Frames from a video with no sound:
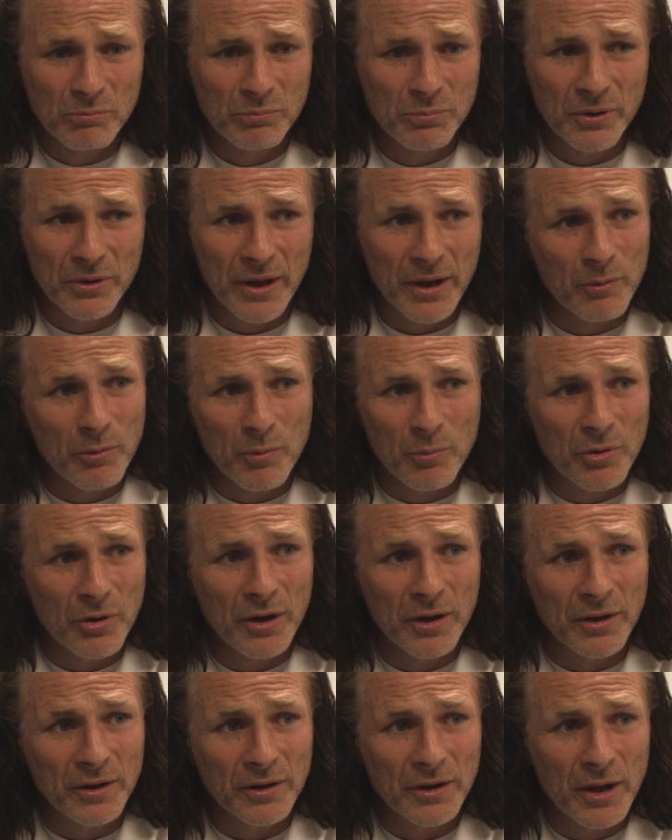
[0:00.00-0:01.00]
But they were
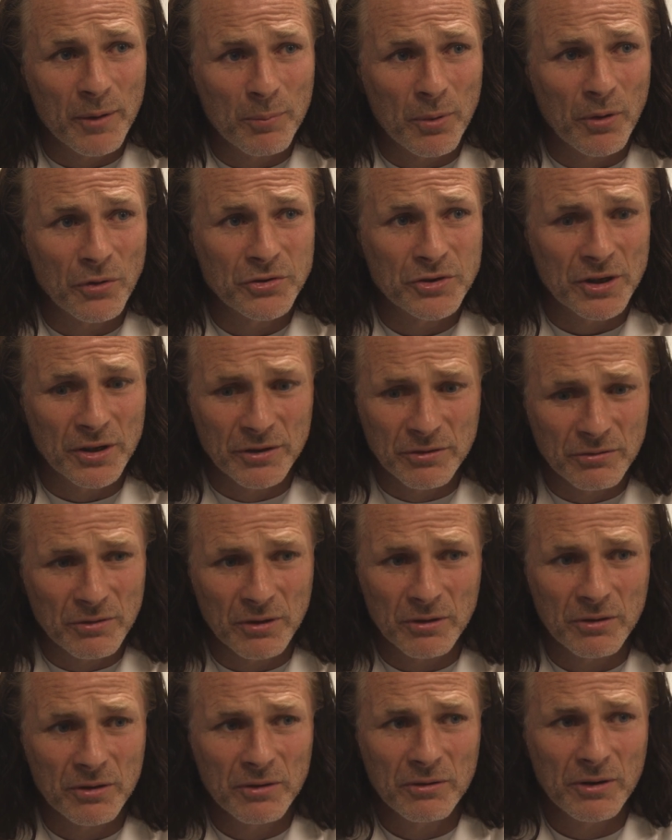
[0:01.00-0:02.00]
brilliant. They both said,
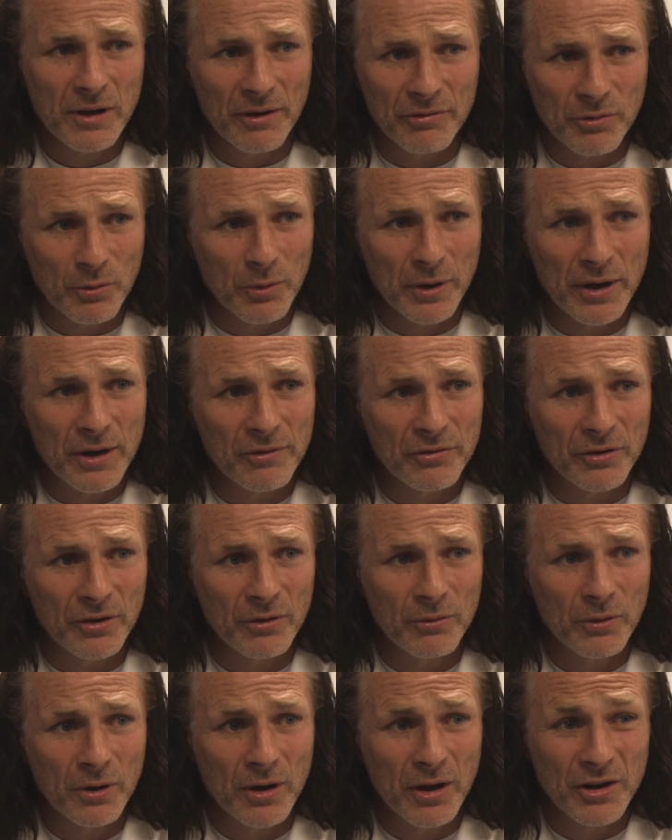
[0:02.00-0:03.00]
Gaffer, we're here for
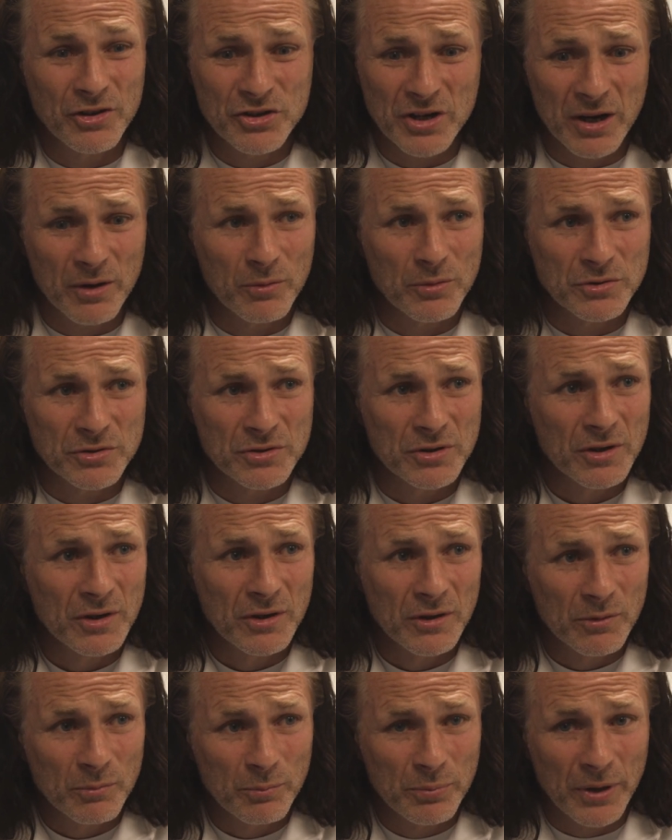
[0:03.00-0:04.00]
you. And Jake was
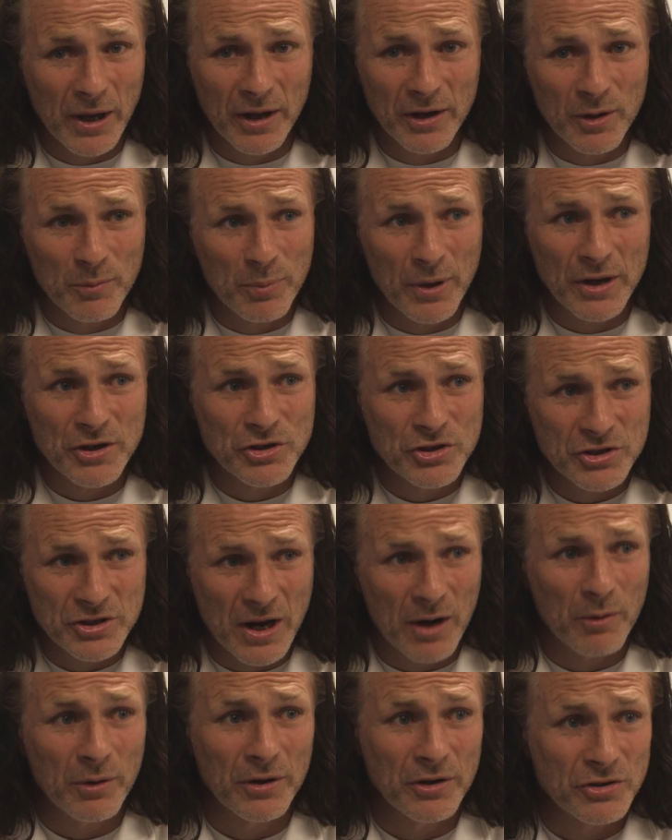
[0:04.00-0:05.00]
behind the bench
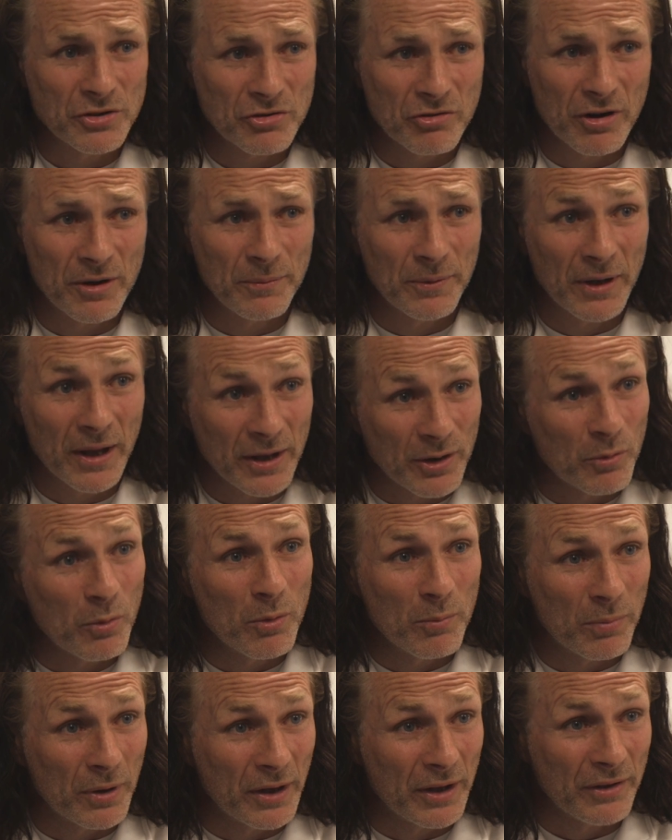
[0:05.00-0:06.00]
shouting and screaming like you
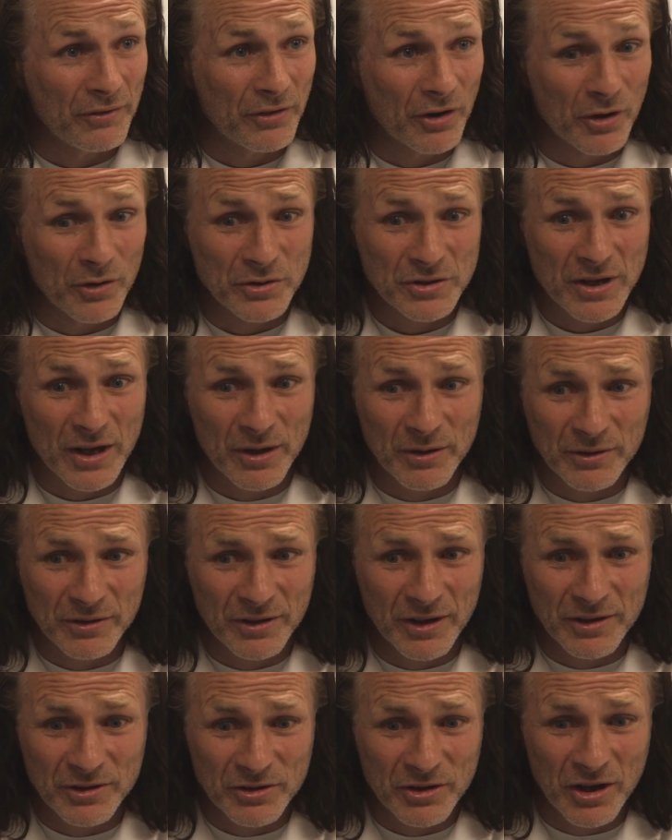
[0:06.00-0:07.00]
wouldn't believe. He's
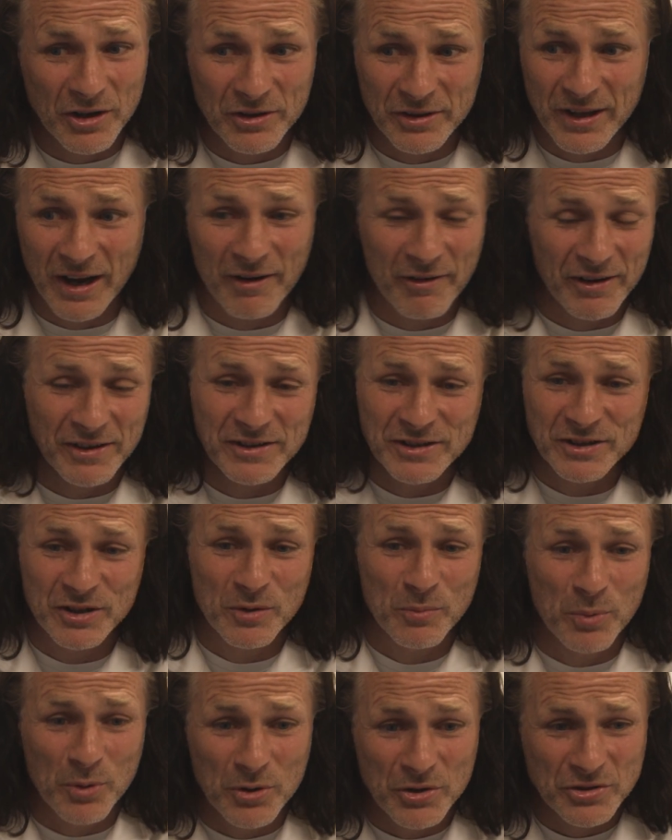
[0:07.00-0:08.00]
getting and directing
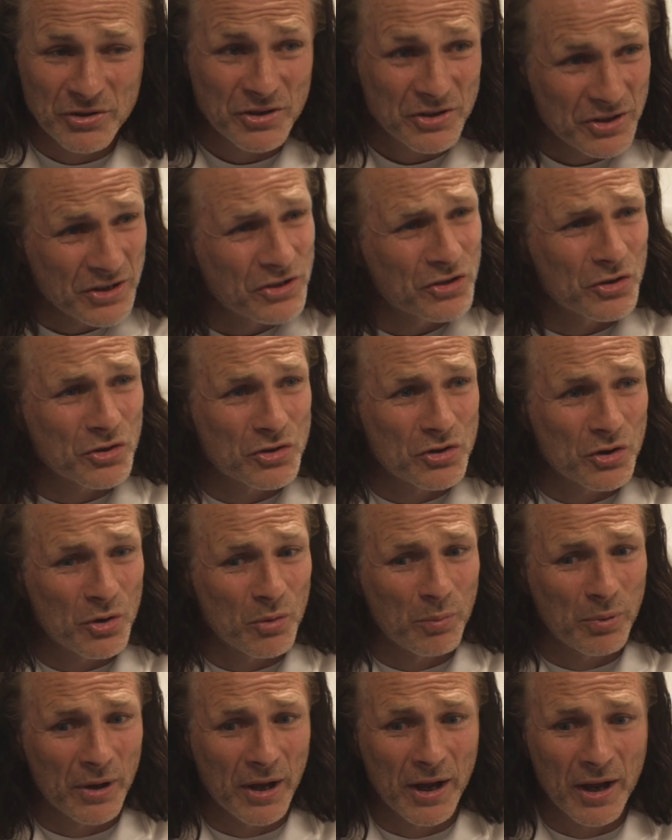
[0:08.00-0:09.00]
the boys because he's such a
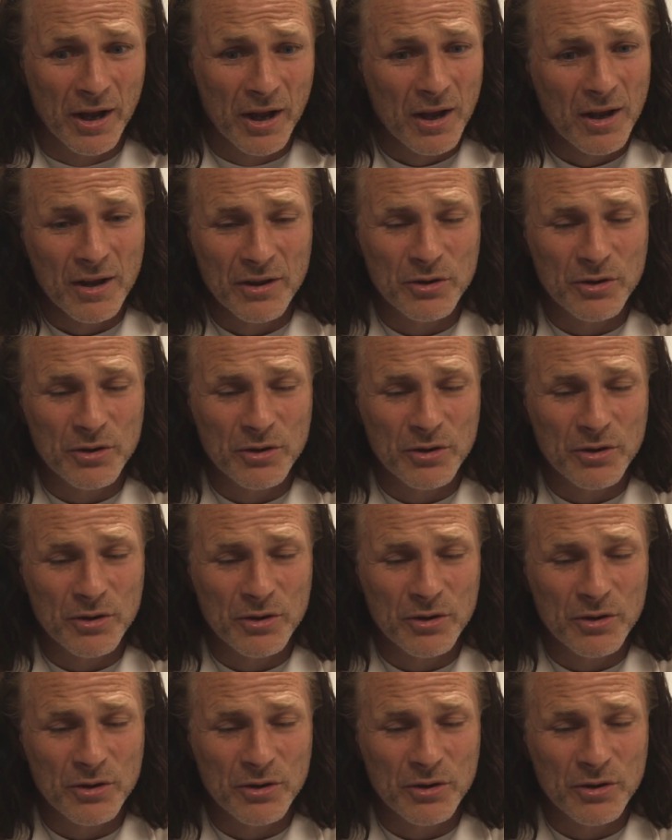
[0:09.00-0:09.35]
good player.